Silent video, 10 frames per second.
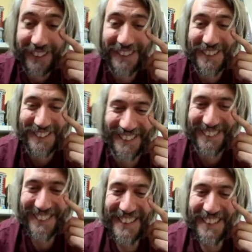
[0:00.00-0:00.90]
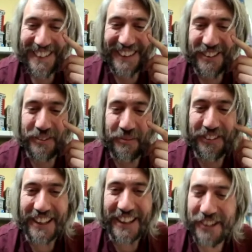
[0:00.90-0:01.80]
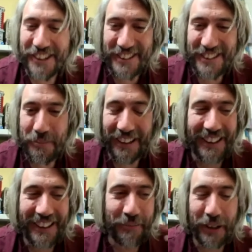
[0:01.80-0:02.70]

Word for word: you know something that interested me like i'd